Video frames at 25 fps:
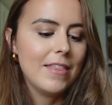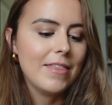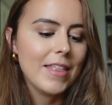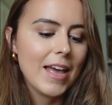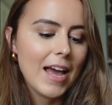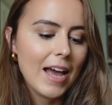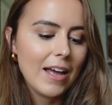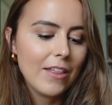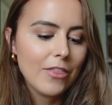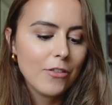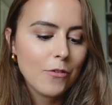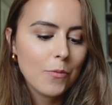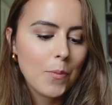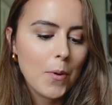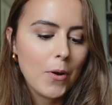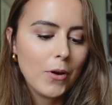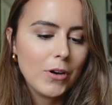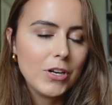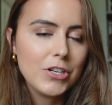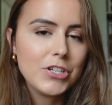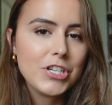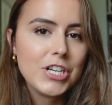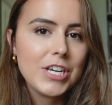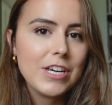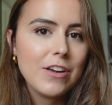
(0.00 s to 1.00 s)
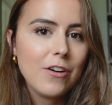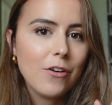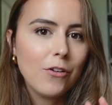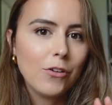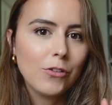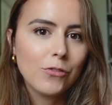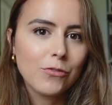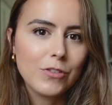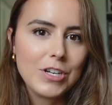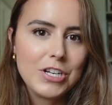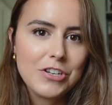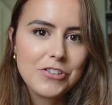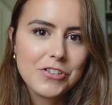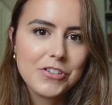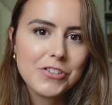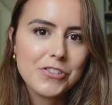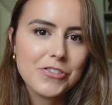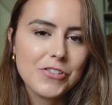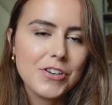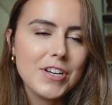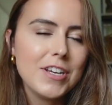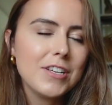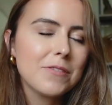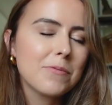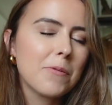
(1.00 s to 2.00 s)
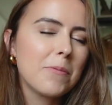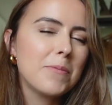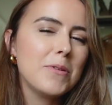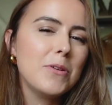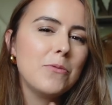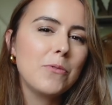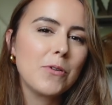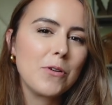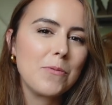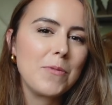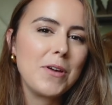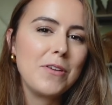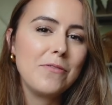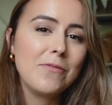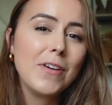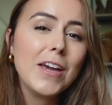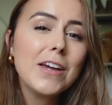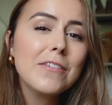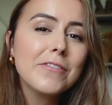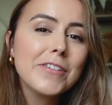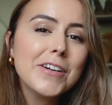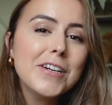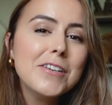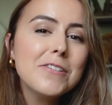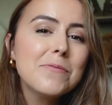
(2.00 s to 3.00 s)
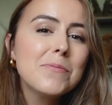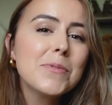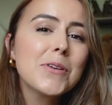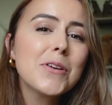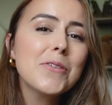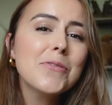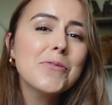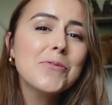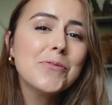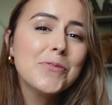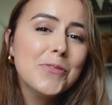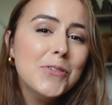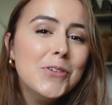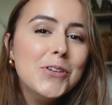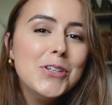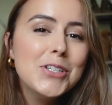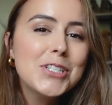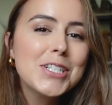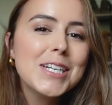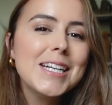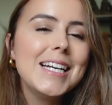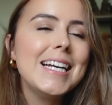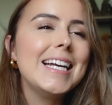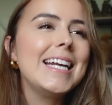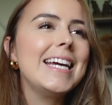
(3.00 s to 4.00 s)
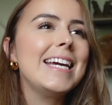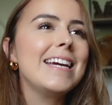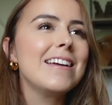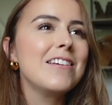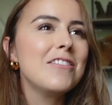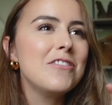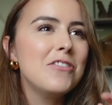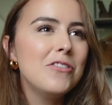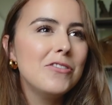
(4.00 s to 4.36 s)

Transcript: Then the Anthropologie on Regent Street is probably one of my favourites, but unfortunately,